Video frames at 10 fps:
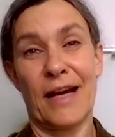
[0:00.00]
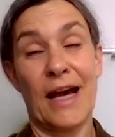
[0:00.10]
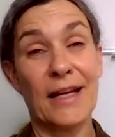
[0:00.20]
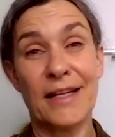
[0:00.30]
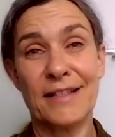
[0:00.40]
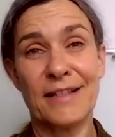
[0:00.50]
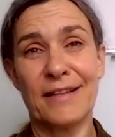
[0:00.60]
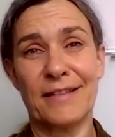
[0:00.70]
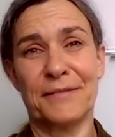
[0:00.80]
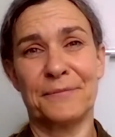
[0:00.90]
And he
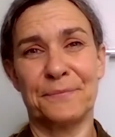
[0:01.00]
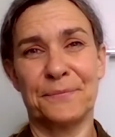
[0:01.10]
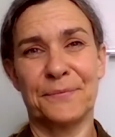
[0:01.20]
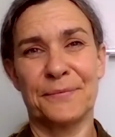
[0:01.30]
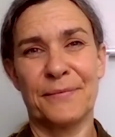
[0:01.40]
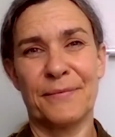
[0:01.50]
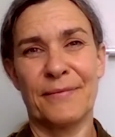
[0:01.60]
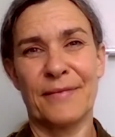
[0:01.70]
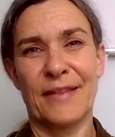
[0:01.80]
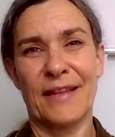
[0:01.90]
did.
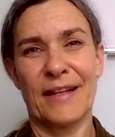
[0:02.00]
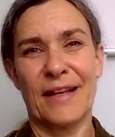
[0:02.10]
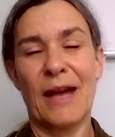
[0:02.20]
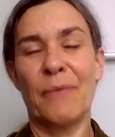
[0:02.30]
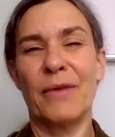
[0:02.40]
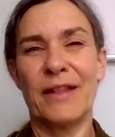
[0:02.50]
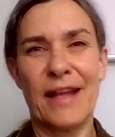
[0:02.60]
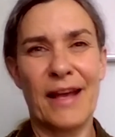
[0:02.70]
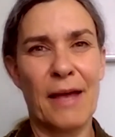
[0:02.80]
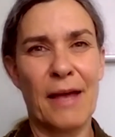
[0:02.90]
And when they
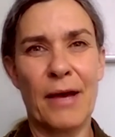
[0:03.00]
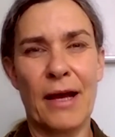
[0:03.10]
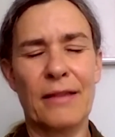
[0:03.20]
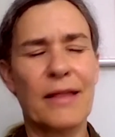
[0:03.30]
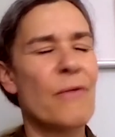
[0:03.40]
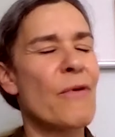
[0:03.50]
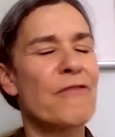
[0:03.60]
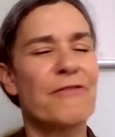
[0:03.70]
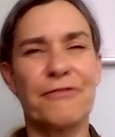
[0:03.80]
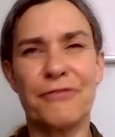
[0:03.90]
came back, they were
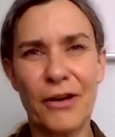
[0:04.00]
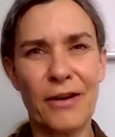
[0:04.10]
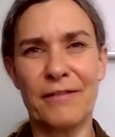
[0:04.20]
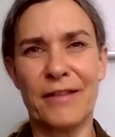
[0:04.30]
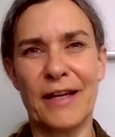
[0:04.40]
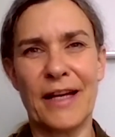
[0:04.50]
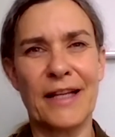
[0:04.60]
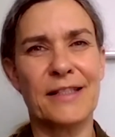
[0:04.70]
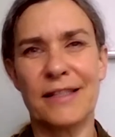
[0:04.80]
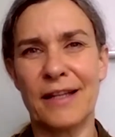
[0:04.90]
full of the
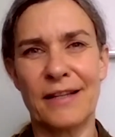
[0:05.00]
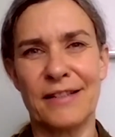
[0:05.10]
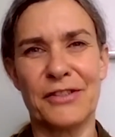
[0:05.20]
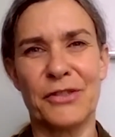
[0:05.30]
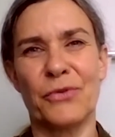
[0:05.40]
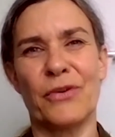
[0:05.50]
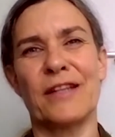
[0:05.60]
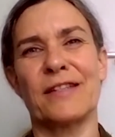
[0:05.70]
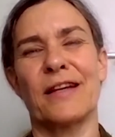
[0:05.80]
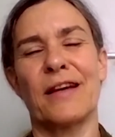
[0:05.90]
exciting
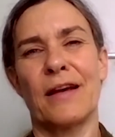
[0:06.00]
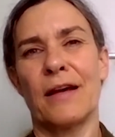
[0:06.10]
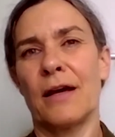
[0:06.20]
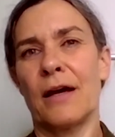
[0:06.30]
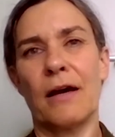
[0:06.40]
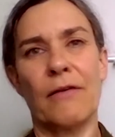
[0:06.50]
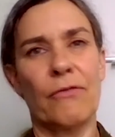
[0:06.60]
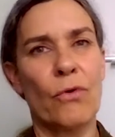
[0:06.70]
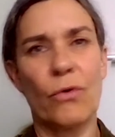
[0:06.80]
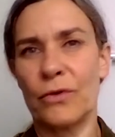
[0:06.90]
stories of
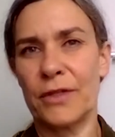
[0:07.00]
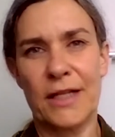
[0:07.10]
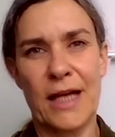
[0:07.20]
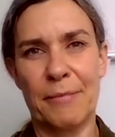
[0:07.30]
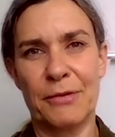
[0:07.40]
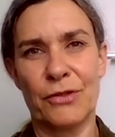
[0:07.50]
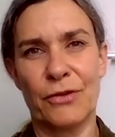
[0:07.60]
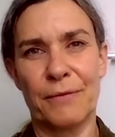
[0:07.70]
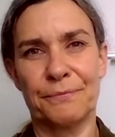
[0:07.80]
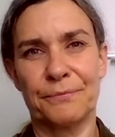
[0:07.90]
all that had happened to
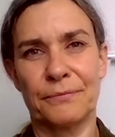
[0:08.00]
them.